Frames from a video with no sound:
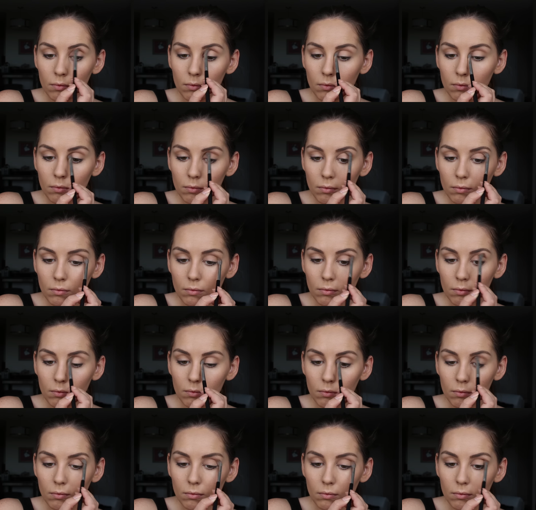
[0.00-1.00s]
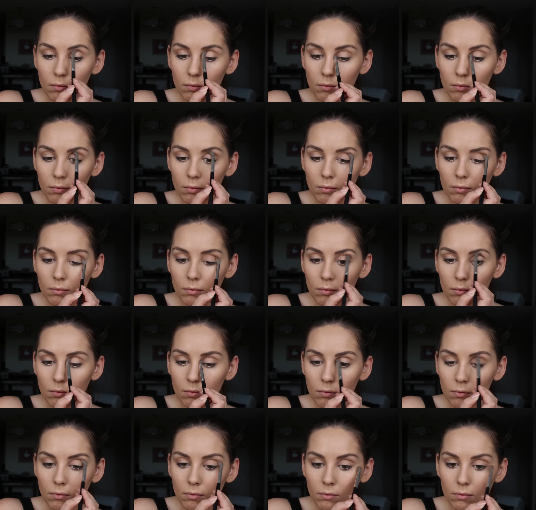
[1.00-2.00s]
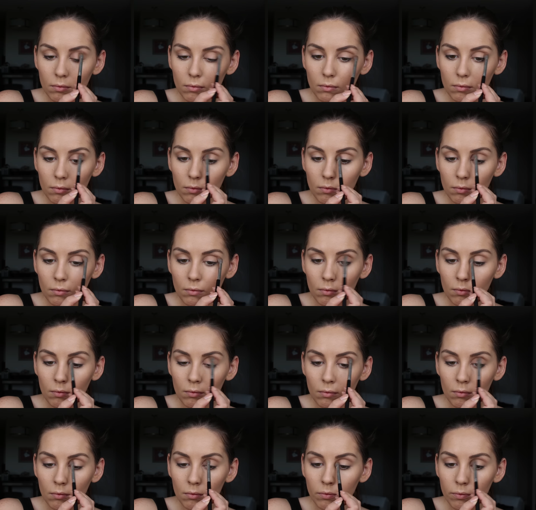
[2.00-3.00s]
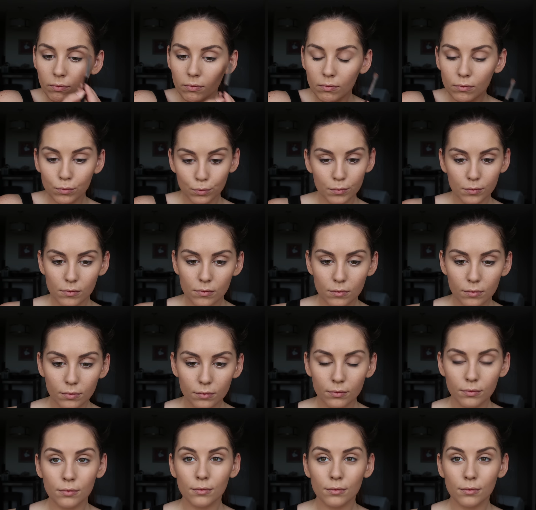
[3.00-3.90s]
(silence)